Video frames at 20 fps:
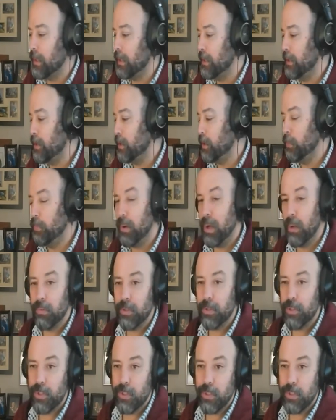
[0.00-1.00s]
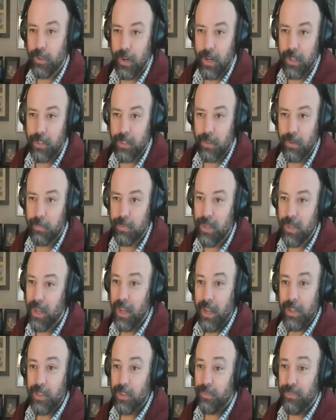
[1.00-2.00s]
you know, publish the transcripts.
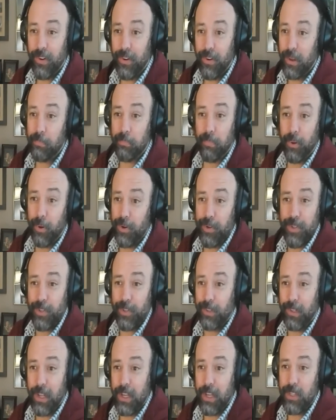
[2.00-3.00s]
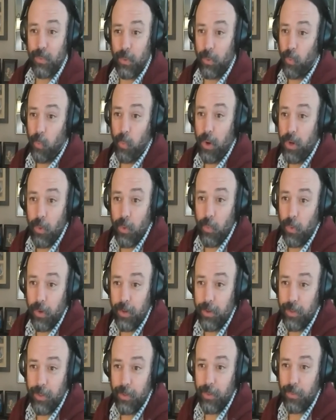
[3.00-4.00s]
So very personalized. Well, what do you want to
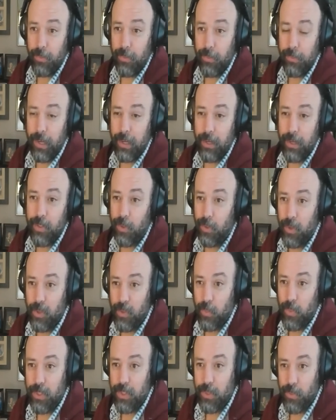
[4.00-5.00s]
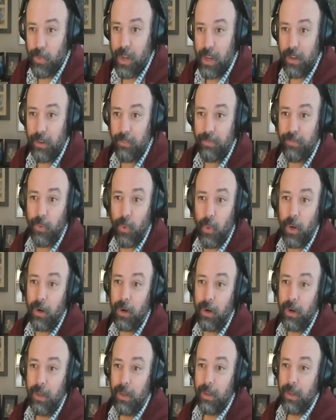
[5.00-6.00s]
do, right, George? What's right
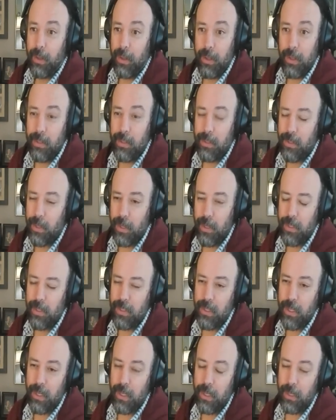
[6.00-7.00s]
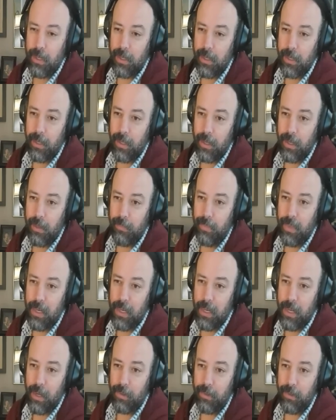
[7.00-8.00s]
for his
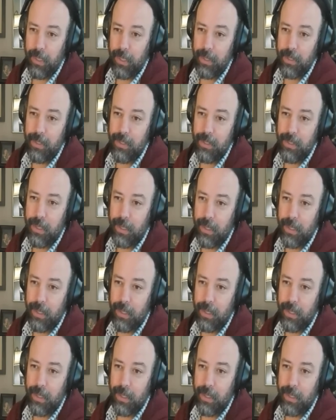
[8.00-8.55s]
media outlet is